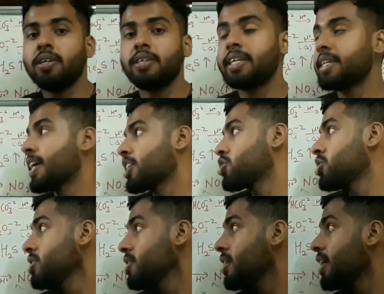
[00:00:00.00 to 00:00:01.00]

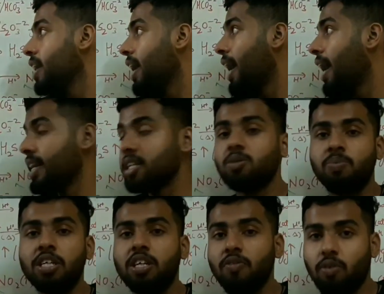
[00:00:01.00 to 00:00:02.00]
detection, and
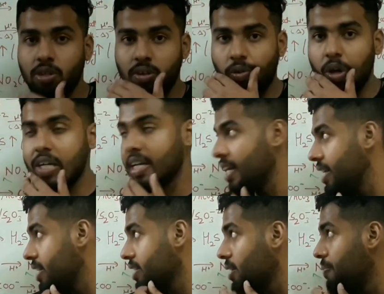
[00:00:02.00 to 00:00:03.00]
especially for the
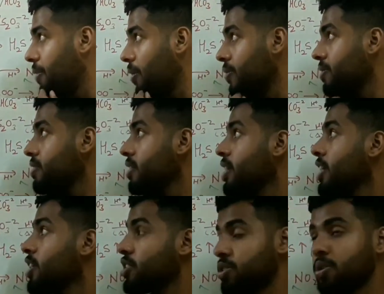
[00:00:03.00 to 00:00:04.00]
volatile compound.
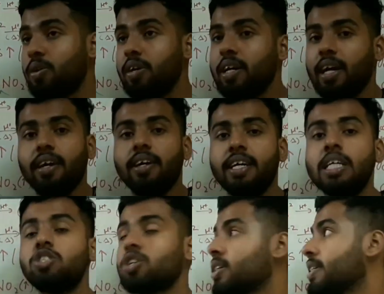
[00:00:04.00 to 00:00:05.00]
So in
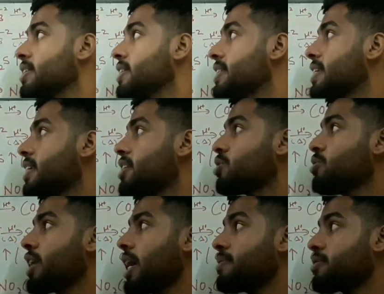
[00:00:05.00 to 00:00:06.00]
general, there are two
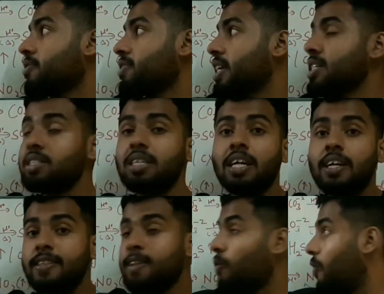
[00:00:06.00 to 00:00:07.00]
types of tests,
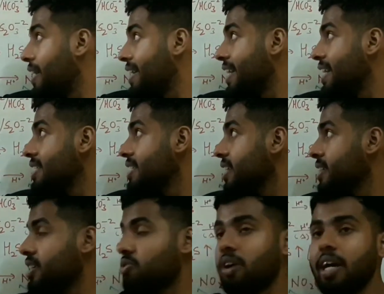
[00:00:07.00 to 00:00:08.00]
the wet test and
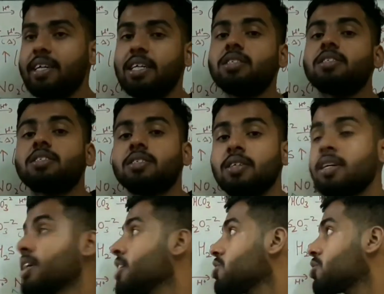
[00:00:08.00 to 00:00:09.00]
the dry test.
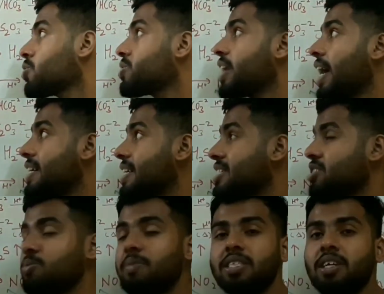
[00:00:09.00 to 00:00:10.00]
So dry test,
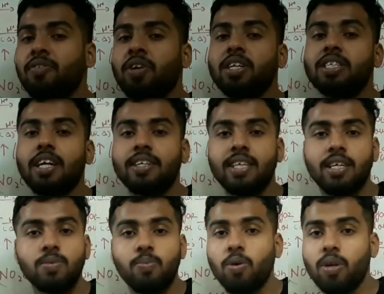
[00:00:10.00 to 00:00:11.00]
you must have heard that
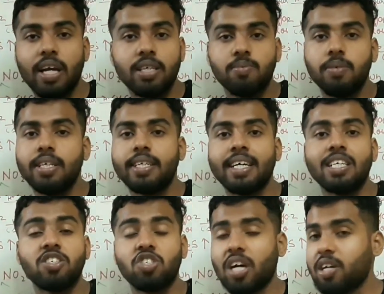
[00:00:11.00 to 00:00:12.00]
there's borax bead
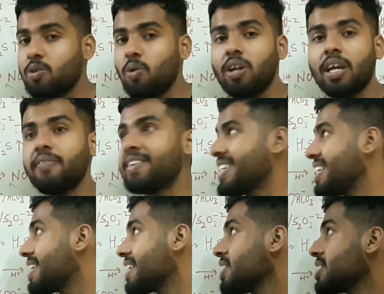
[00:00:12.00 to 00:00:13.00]
test, charcoal cavity
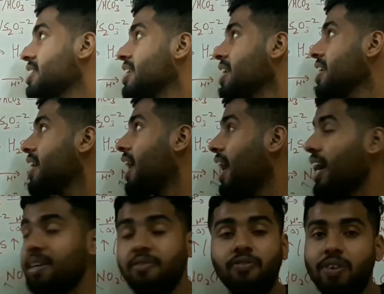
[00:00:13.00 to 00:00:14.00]
test,
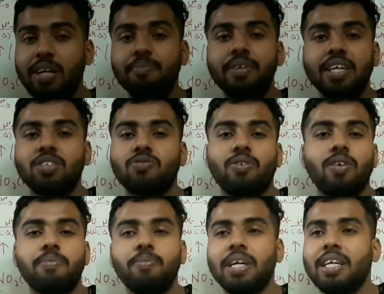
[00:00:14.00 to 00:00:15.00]
and flame test
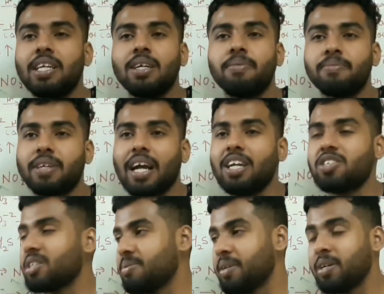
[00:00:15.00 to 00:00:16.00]
for barium,
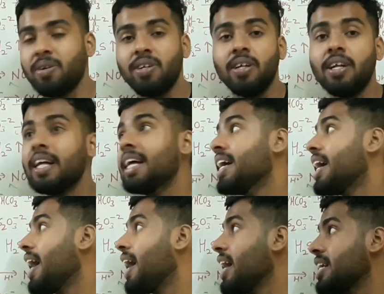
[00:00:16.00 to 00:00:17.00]
calcium and all.
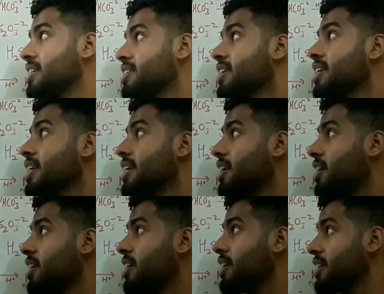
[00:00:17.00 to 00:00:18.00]
And
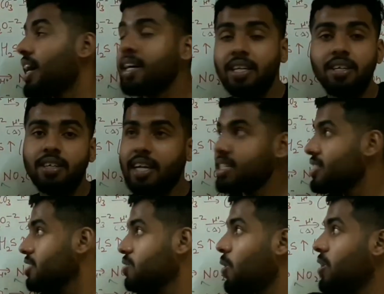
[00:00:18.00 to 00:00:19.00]
other test
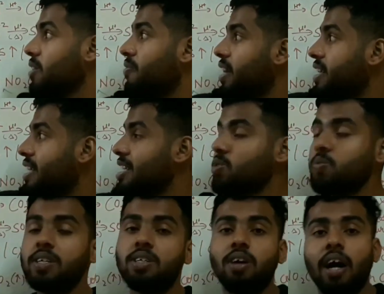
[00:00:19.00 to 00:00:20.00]
is called the wet test,
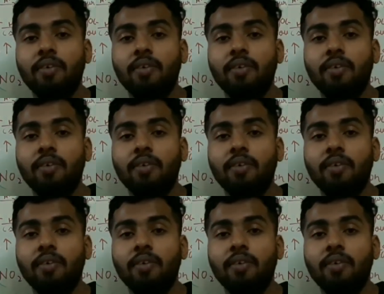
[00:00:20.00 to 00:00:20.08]
where you